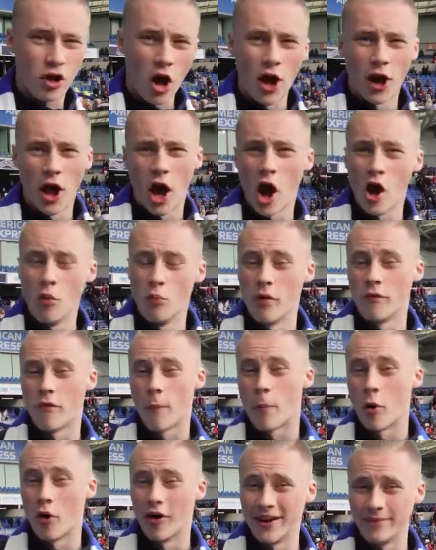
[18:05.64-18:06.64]
going home with a
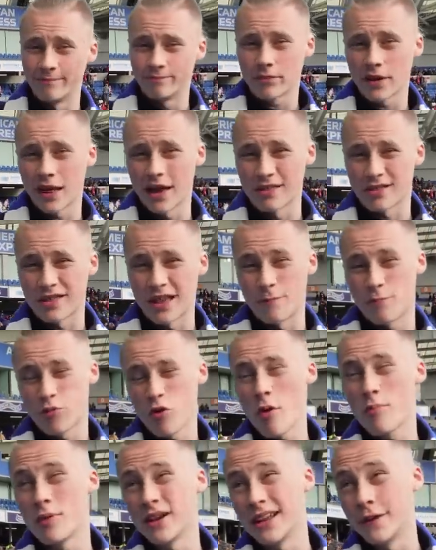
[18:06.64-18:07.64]
point, as they
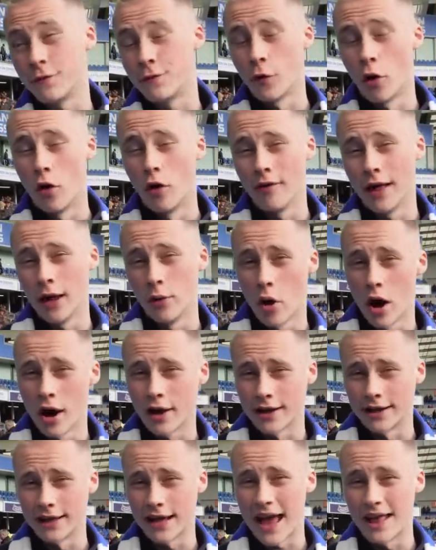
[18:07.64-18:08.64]
probably thought they were
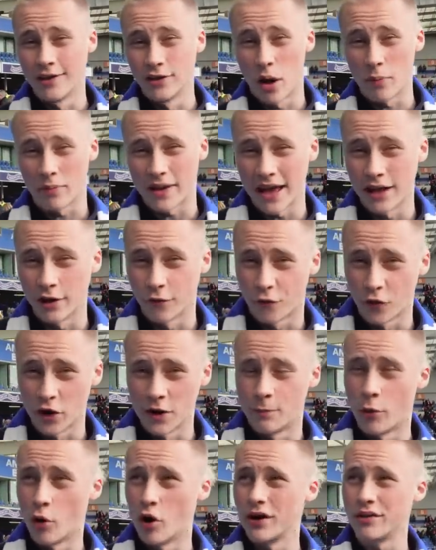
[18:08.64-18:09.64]
going to end up getting the
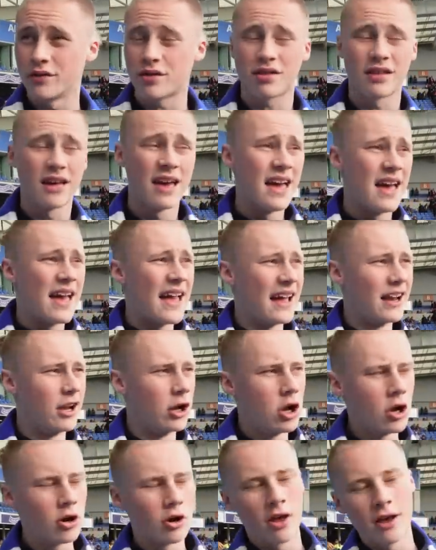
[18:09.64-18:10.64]
three points. It
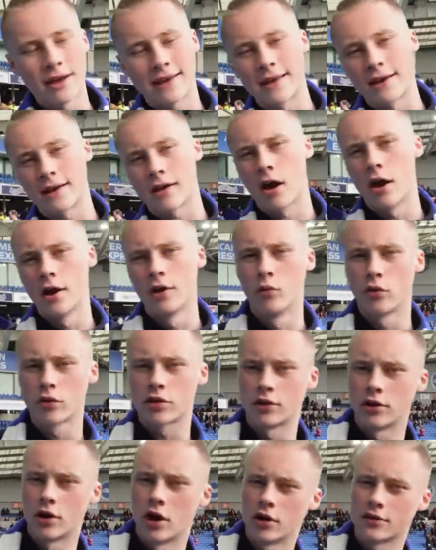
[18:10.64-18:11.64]
looked like it kind of
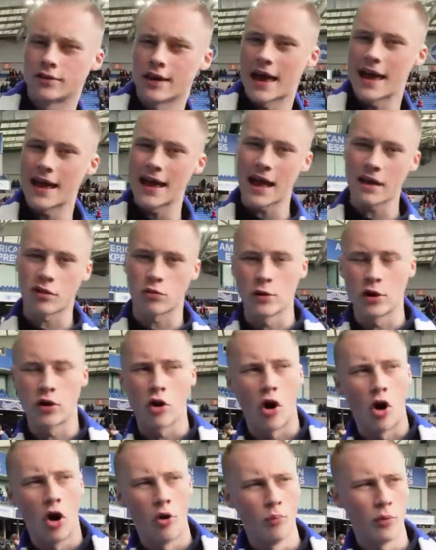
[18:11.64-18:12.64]
wasn't our day as we
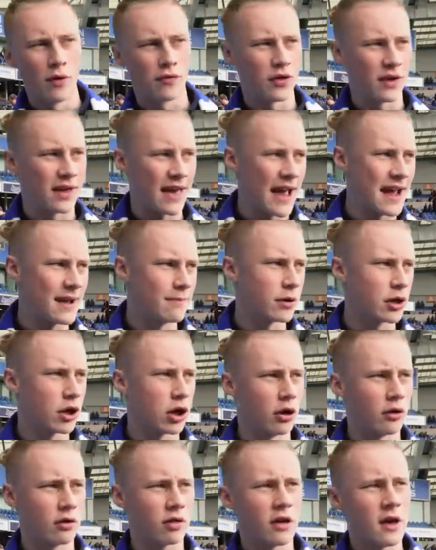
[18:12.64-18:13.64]
got on with the game,
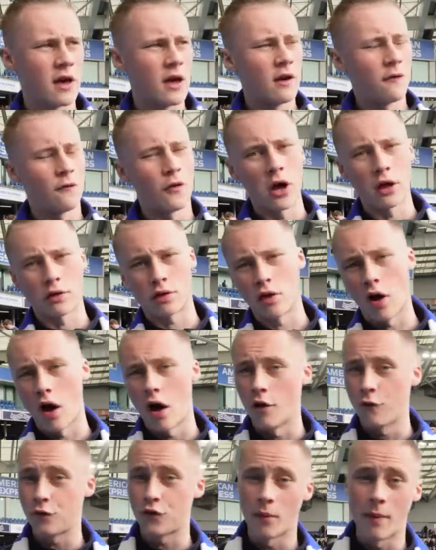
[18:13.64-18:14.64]
because first
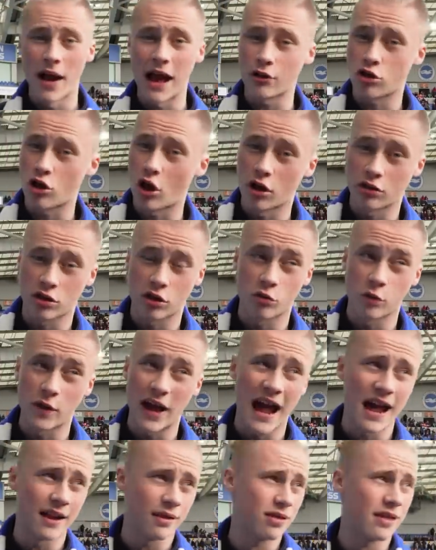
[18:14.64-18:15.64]
half, the amount of chances we
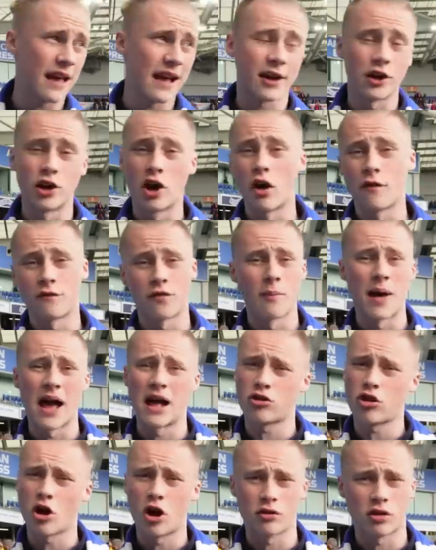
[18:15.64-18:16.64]
had, second half, the amount
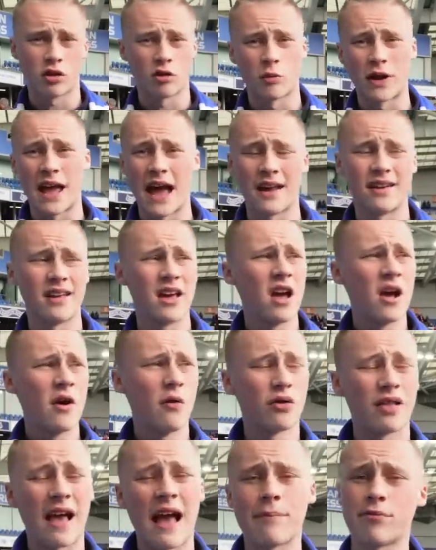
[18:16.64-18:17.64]
of chances we had
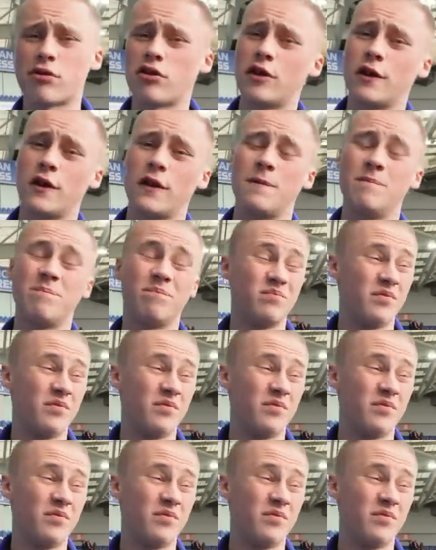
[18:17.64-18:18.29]
was absolutely